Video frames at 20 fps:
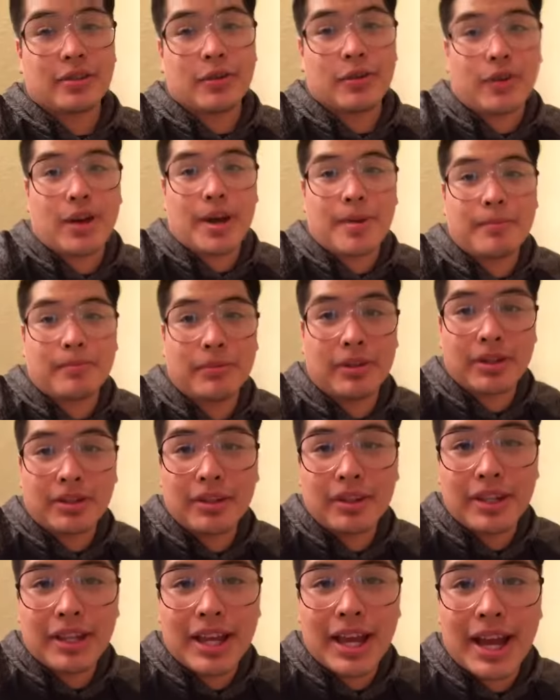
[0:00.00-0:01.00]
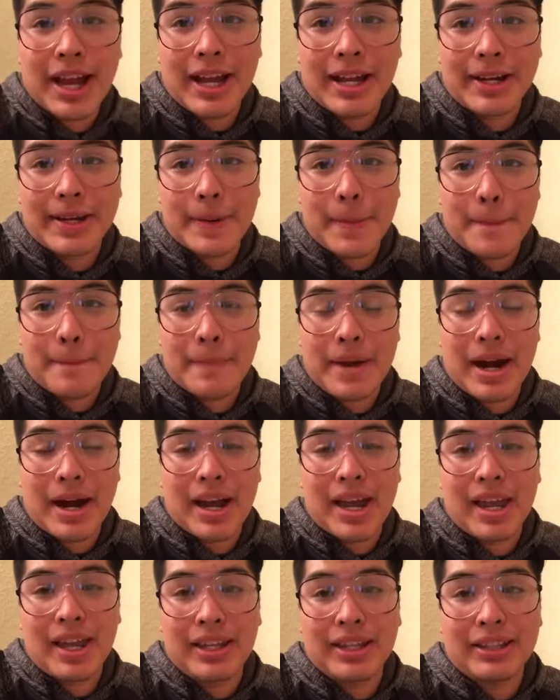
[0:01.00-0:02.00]
so I'm literally at
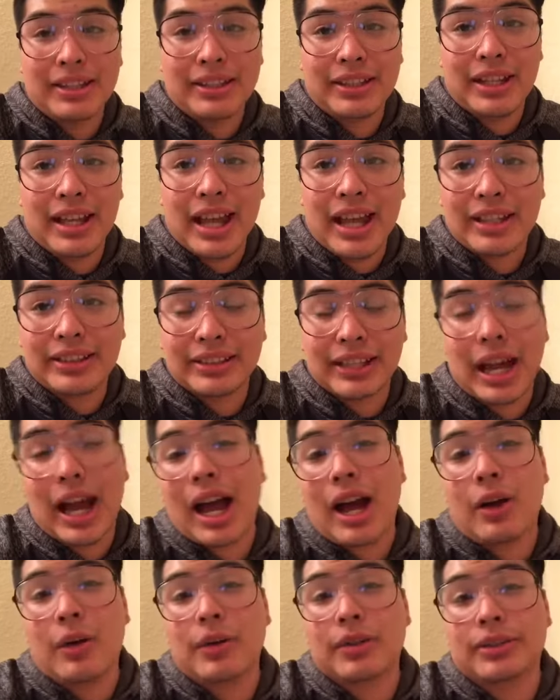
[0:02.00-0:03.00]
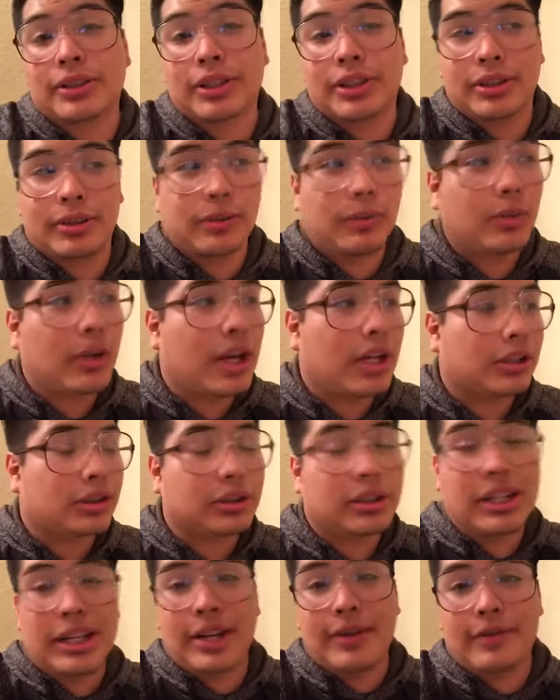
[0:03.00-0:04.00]
my TS house and we
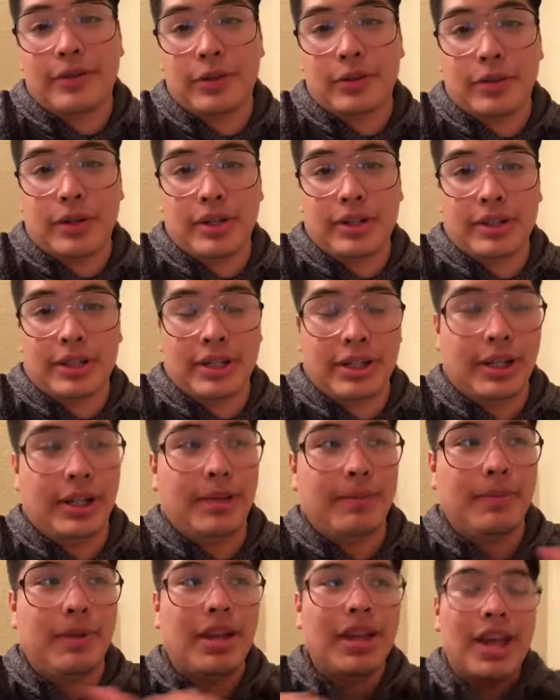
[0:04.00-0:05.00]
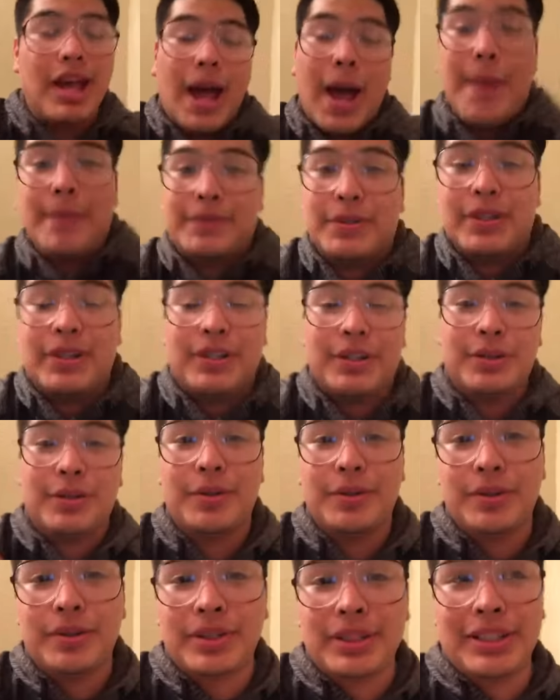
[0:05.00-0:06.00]
actually having a great time. I'm sorry I
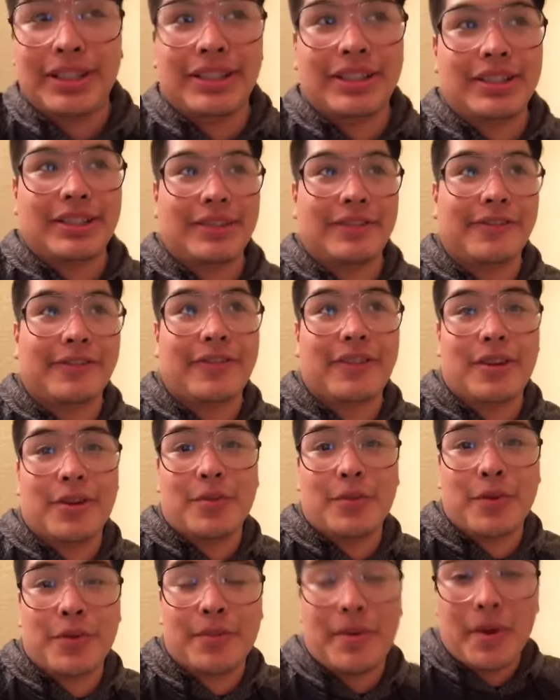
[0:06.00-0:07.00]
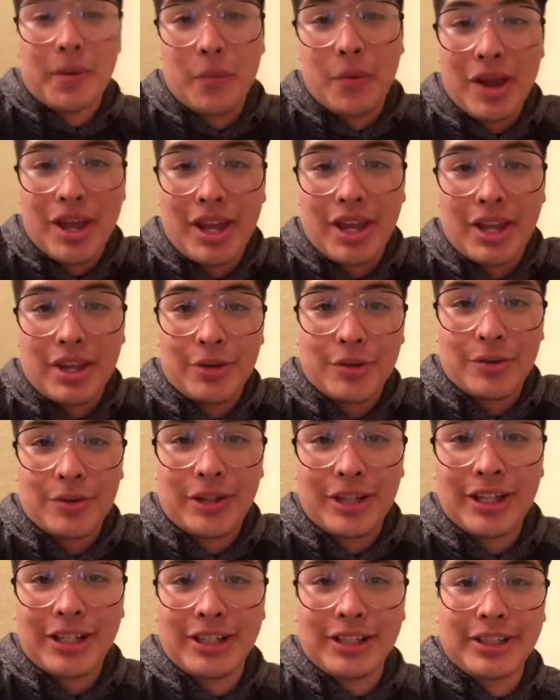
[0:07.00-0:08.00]
couldn't film on my way or
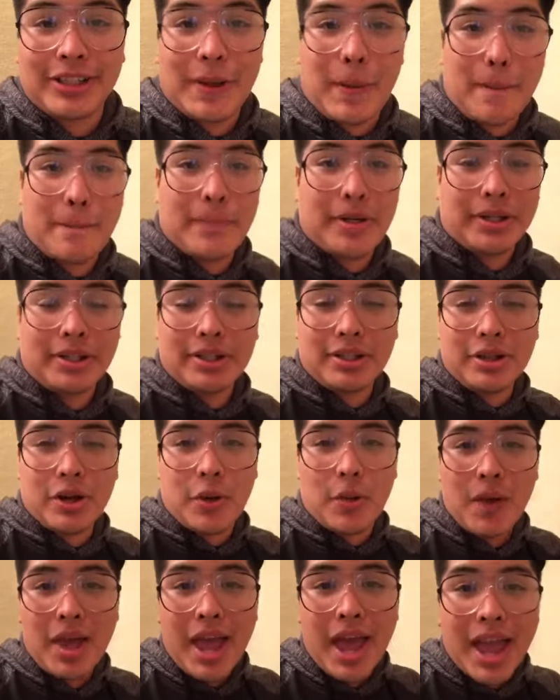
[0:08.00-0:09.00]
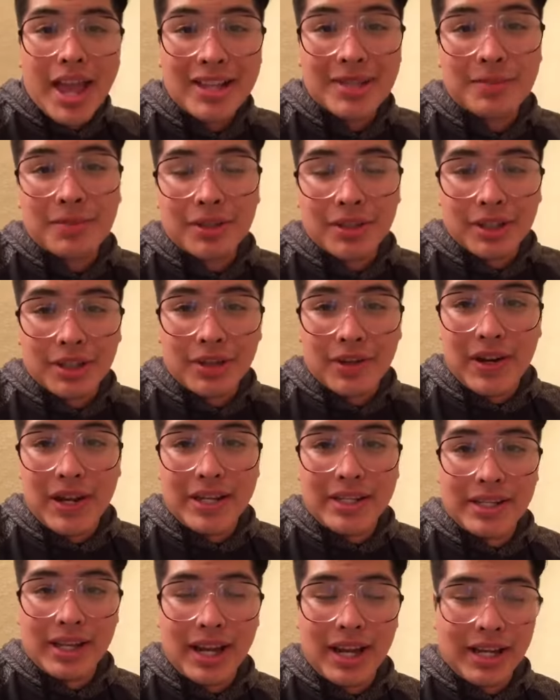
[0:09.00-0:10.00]
anything, but you know, it's pretty
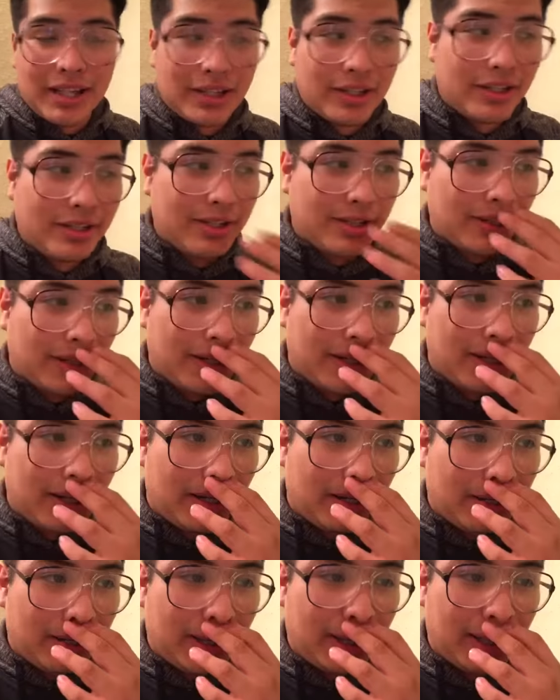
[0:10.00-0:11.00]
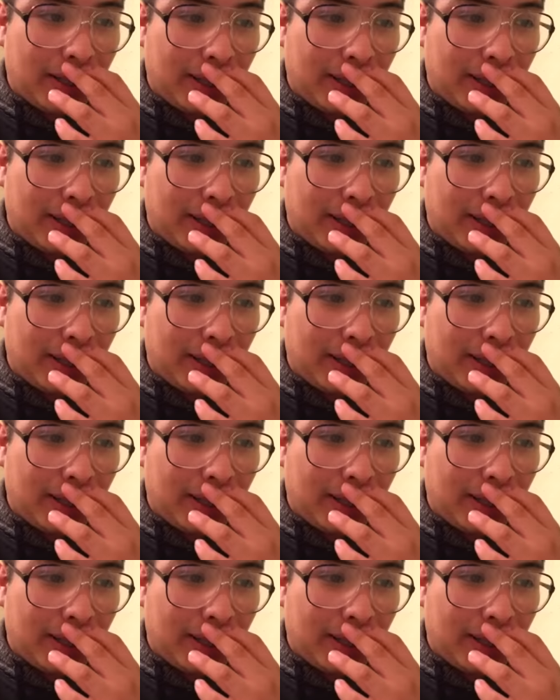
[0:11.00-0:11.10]
crazy. I just, uh,